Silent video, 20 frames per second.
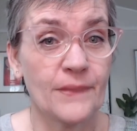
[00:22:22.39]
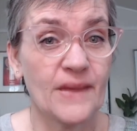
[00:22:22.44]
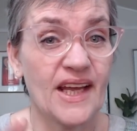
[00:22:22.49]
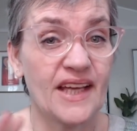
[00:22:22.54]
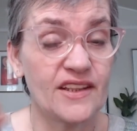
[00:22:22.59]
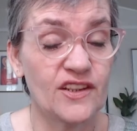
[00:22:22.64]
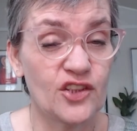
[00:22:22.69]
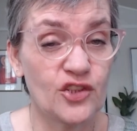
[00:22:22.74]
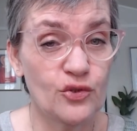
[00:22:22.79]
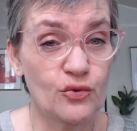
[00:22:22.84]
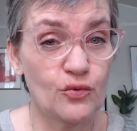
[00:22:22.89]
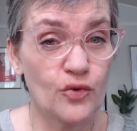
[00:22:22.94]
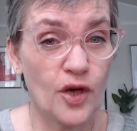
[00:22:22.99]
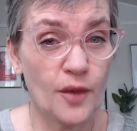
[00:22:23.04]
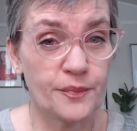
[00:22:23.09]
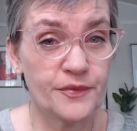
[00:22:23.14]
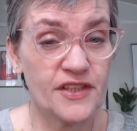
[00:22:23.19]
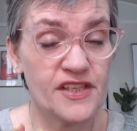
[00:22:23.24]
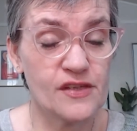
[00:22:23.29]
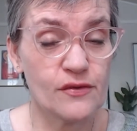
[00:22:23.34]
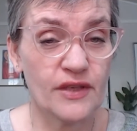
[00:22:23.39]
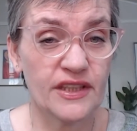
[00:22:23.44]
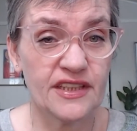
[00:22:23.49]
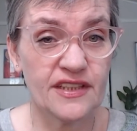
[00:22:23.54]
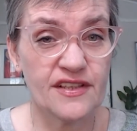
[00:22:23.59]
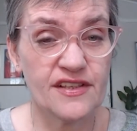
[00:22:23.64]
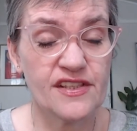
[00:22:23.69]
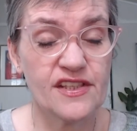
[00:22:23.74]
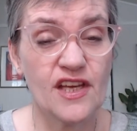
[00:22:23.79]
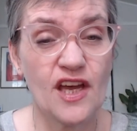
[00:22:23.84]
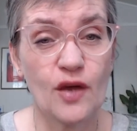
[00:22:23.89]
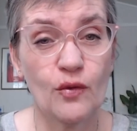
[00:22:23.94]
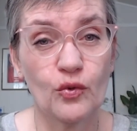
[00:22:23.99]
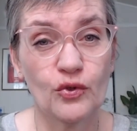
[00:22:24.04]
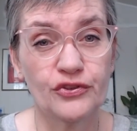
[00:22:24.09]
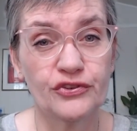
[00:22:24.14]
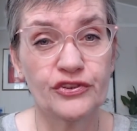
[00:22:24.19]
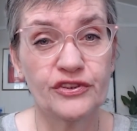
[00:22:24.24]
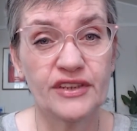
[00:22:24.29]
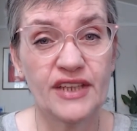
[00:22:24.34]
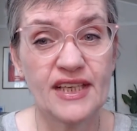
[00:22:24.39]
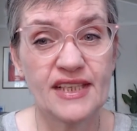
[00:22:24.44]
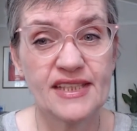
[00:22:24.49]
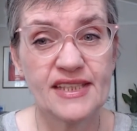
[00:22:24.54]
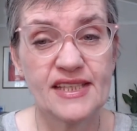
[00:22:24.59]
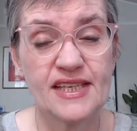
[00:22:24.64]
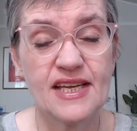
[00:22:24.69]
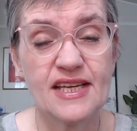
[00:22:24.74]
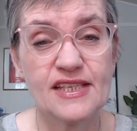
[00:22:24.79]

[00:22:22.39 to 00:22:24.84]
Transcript: and queue up the sweaters I want to knit